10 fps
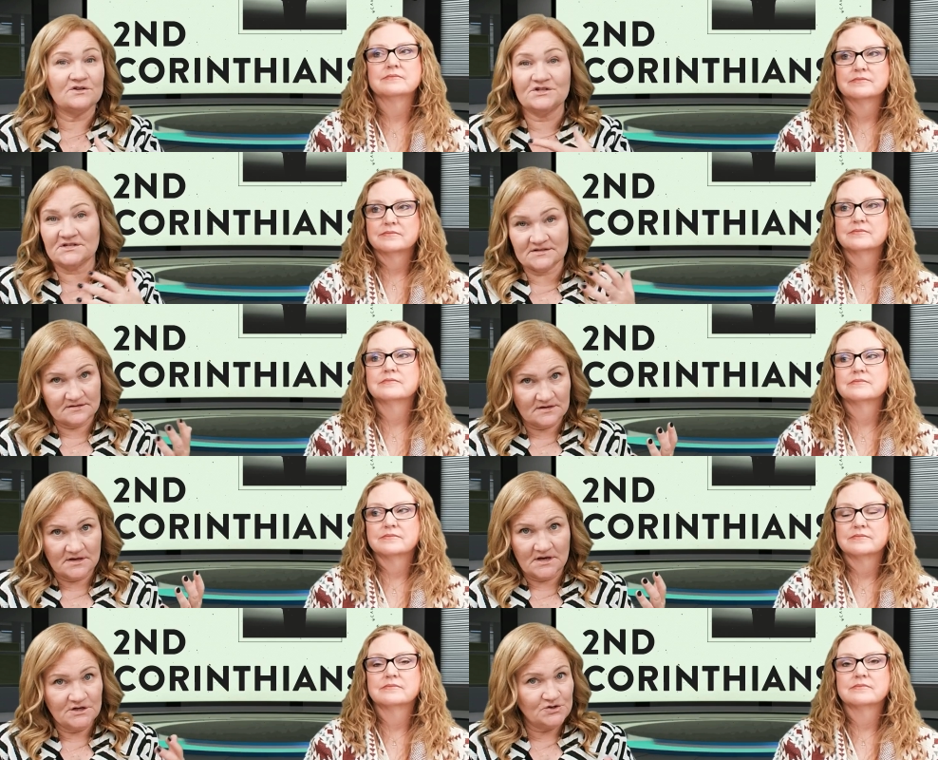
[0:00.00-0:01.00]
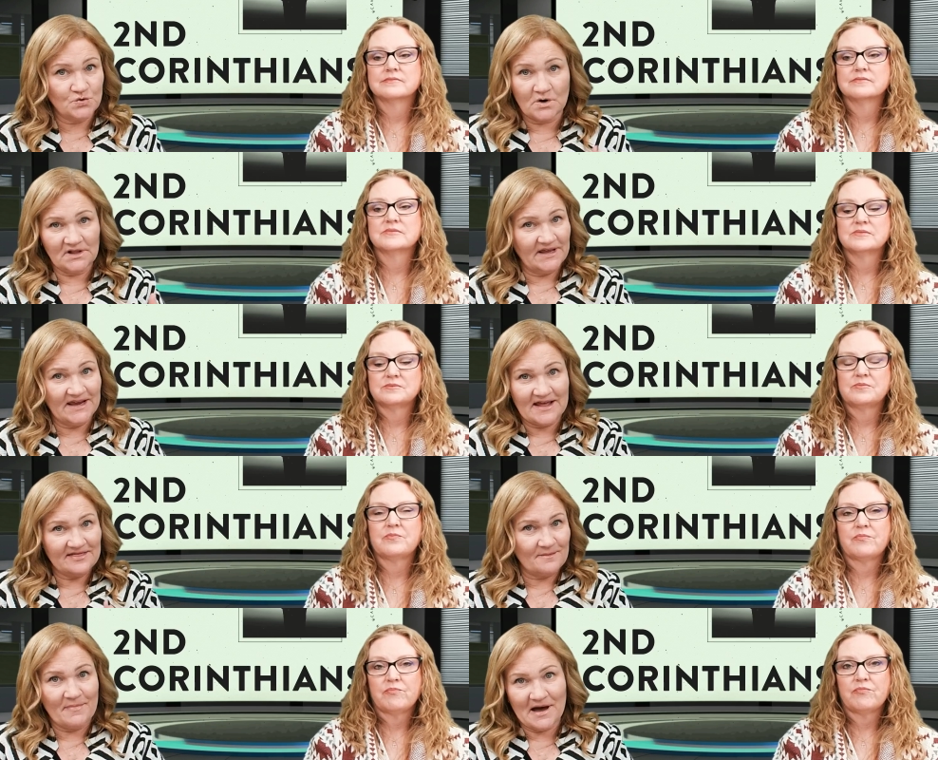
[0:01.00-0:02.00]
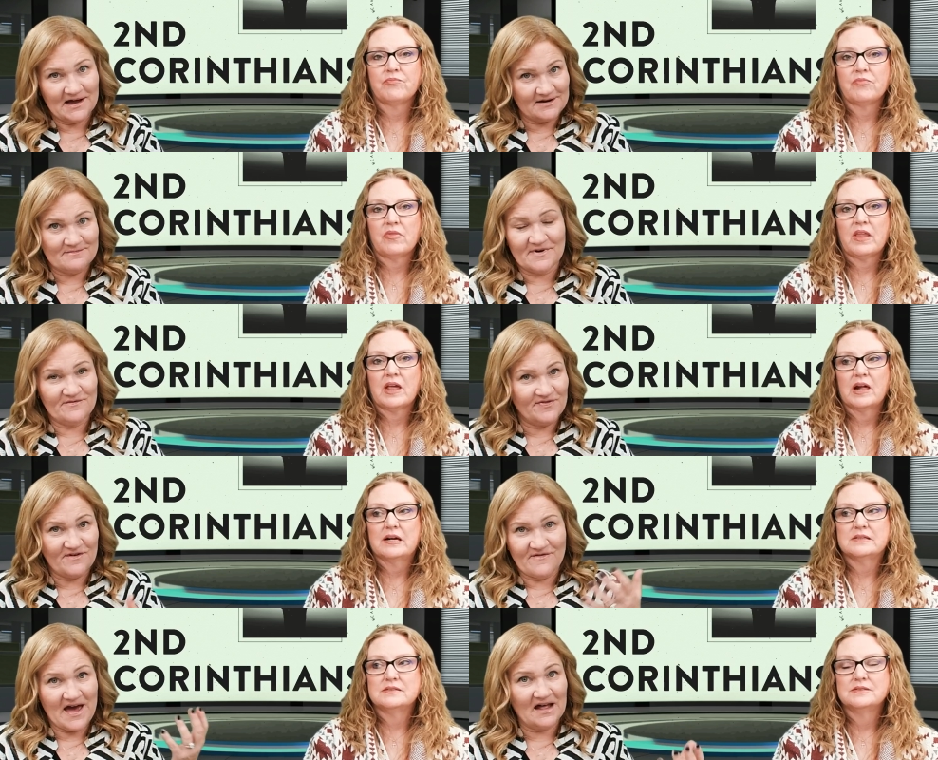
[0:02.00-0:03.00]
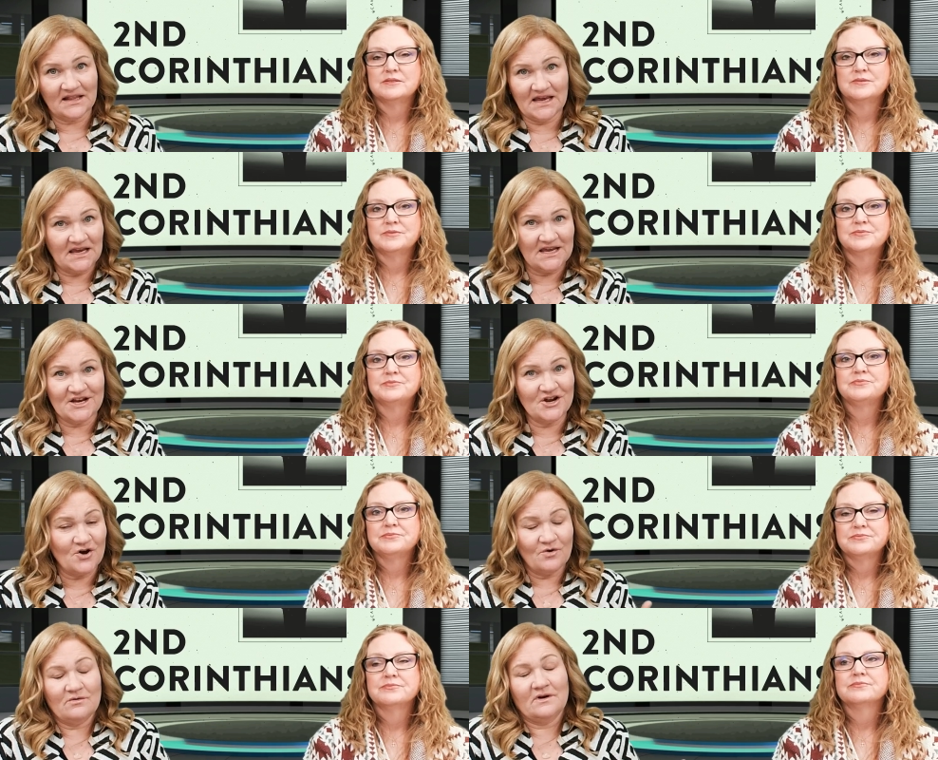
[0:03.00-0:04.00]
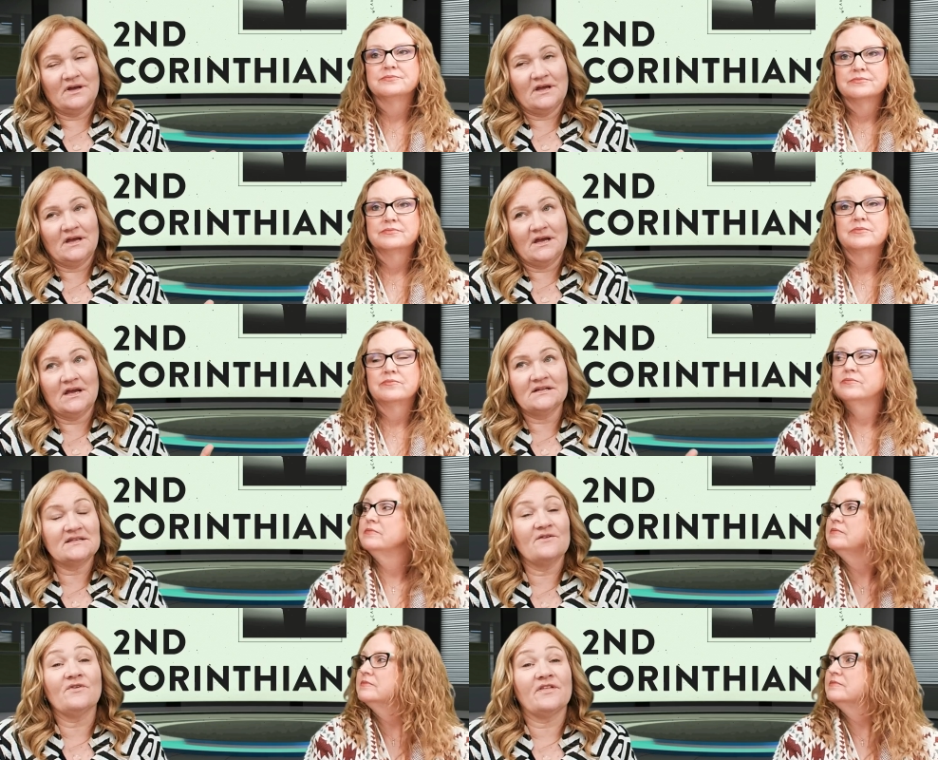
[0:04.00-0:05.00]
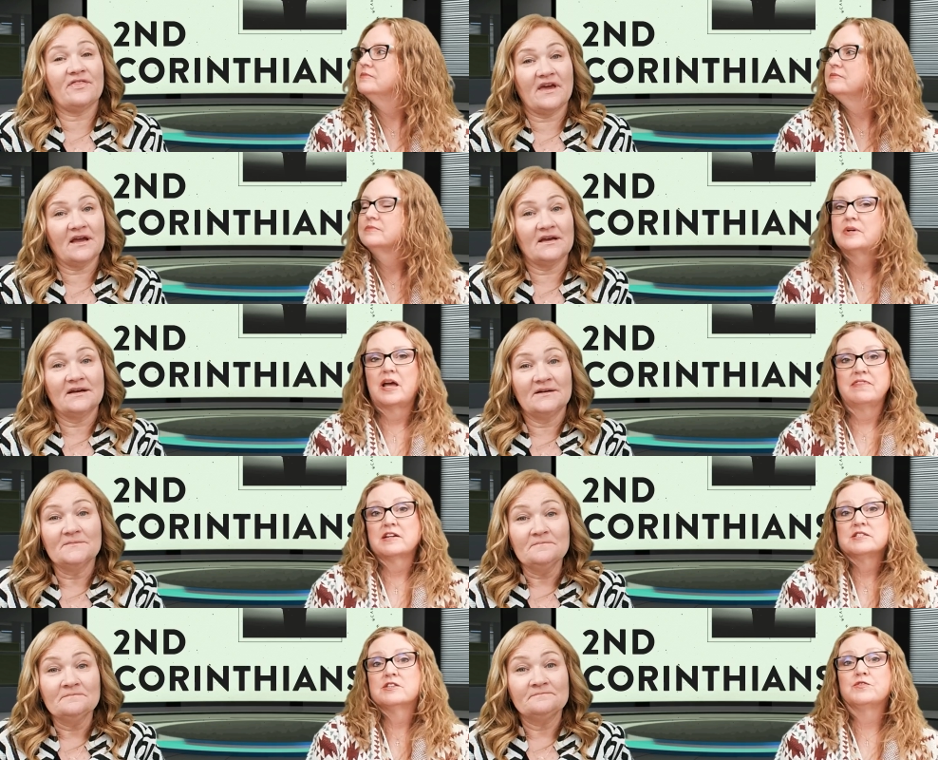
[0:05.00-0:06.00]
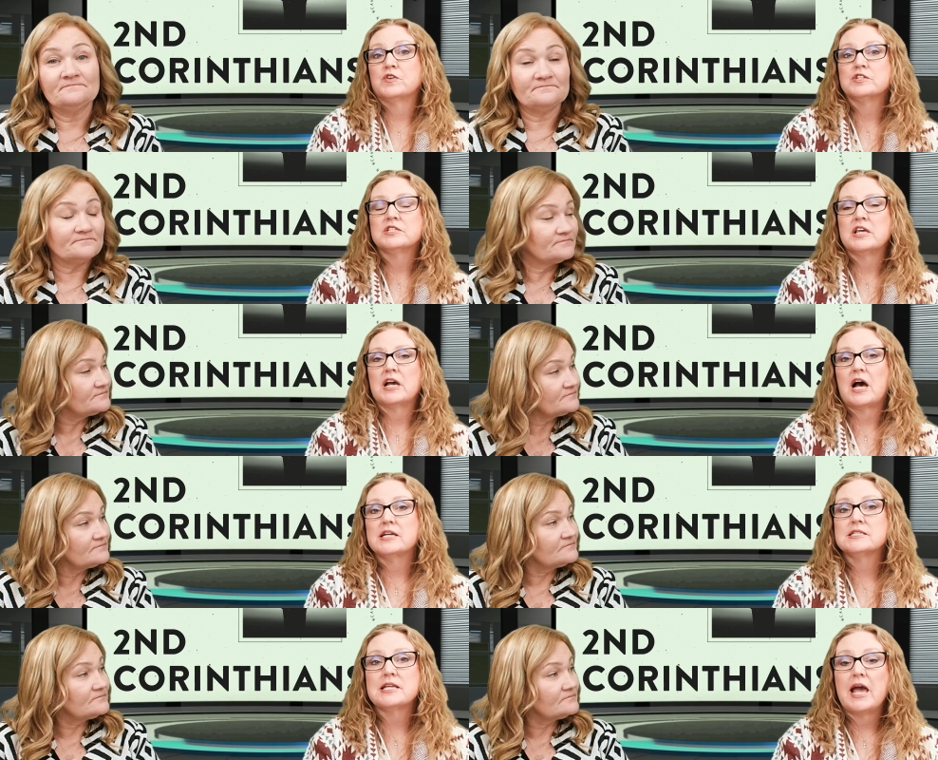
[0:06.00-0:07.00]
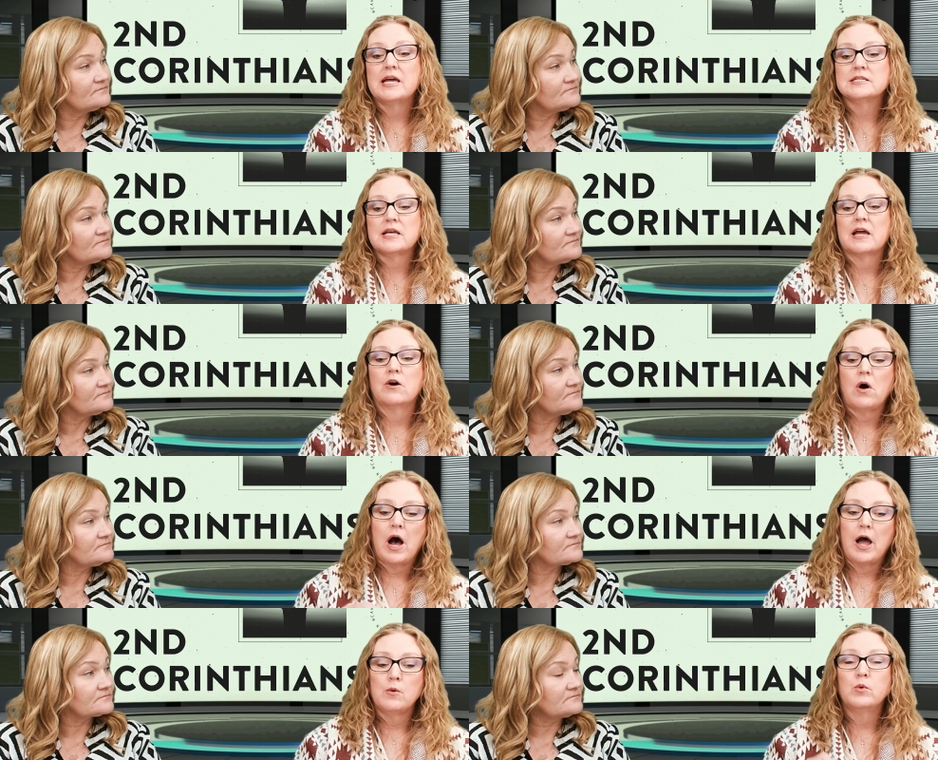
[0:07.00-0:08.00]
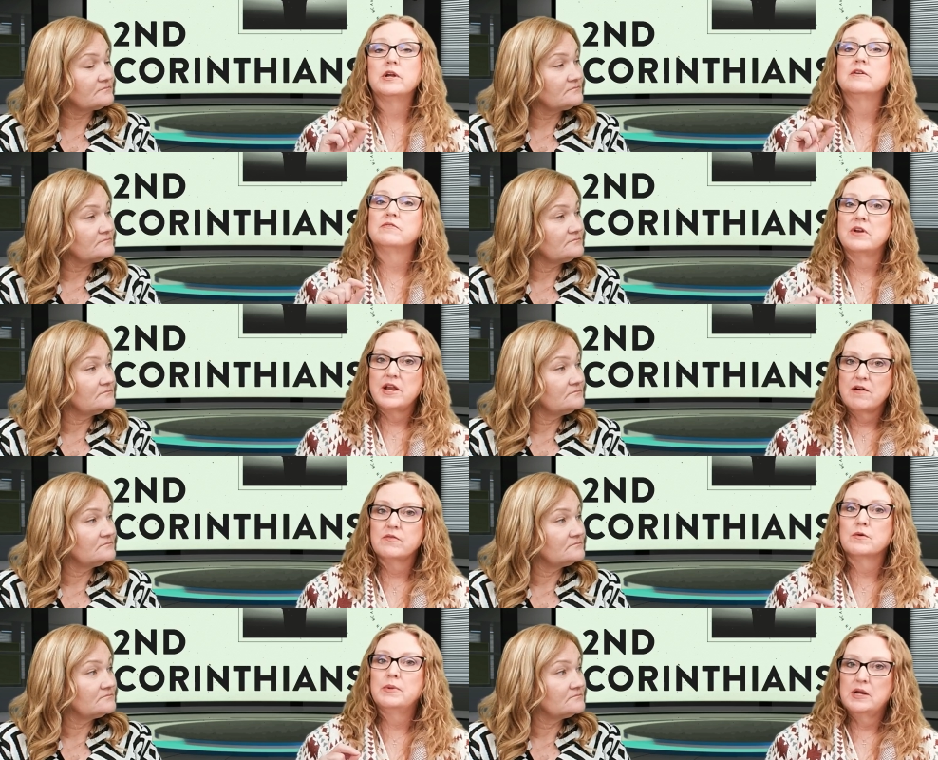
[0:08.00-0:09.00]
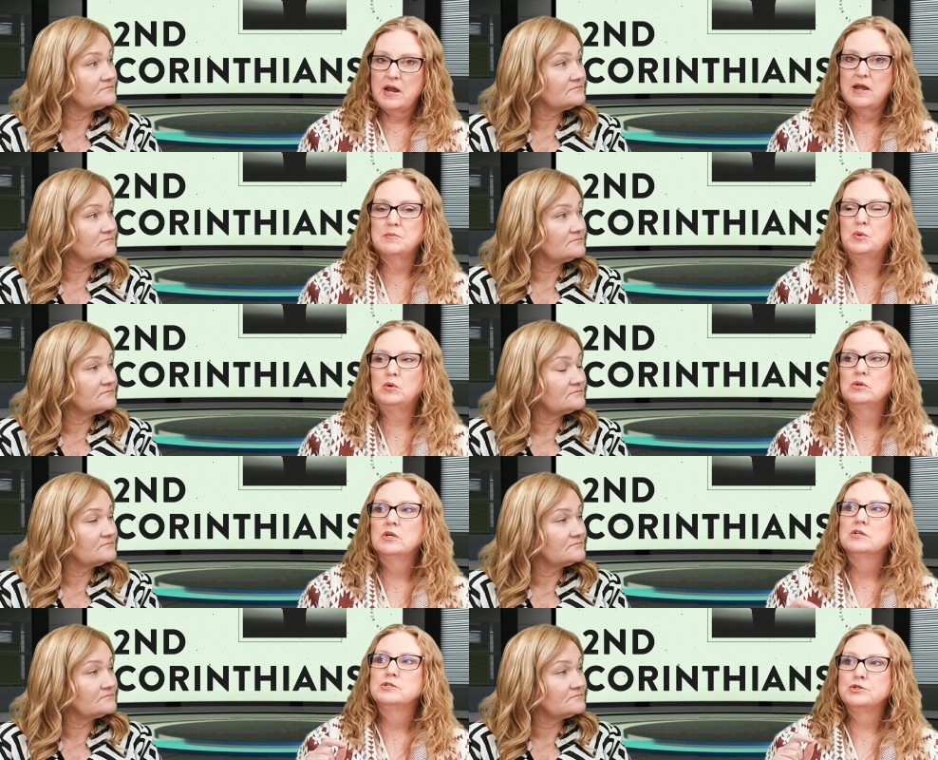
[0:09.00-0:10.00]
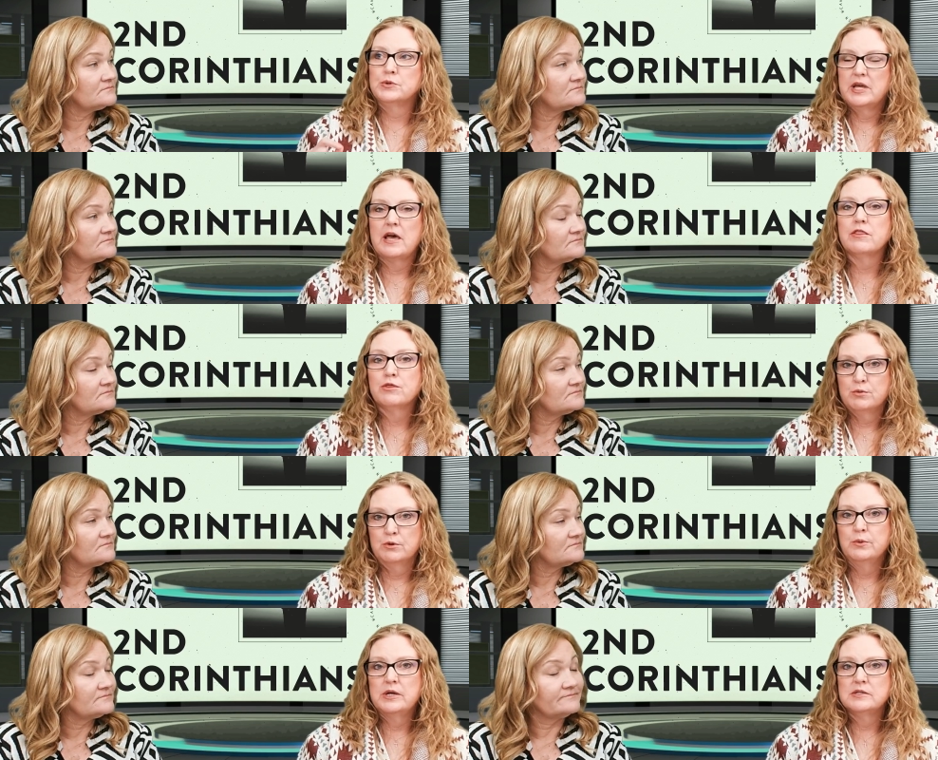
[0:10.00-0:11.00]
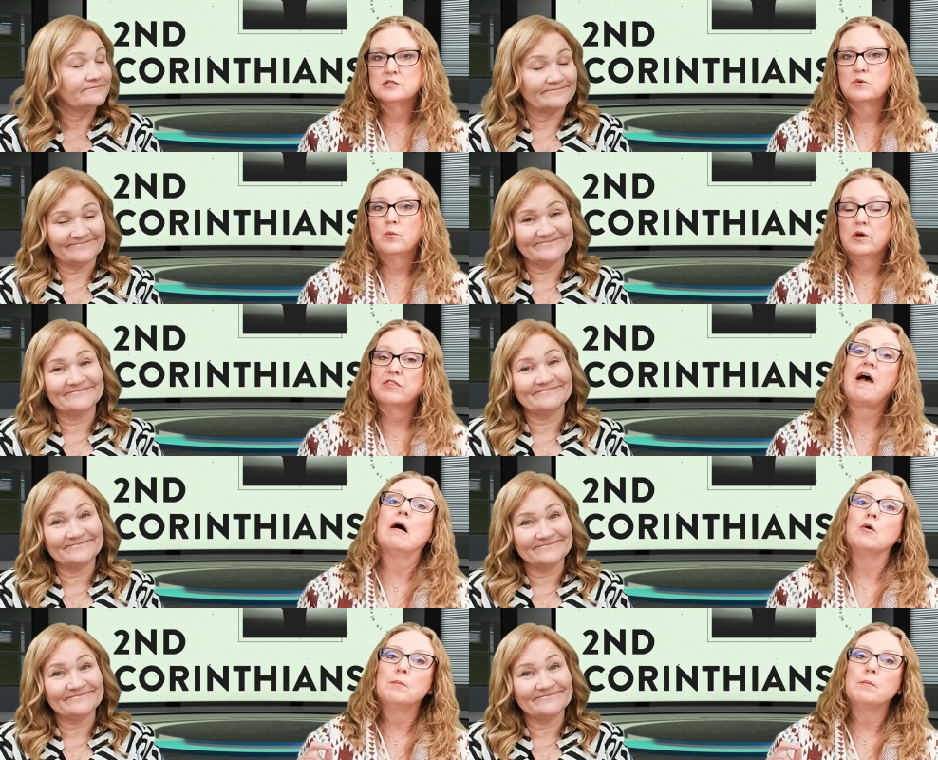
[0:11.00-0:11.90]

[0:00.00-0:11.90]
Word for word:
Speaker 1: just twirling at the bottom of the valley, you know, it's everything. And that's the
Speaker 2: first thing I say is I go, I would have never been able to get through it without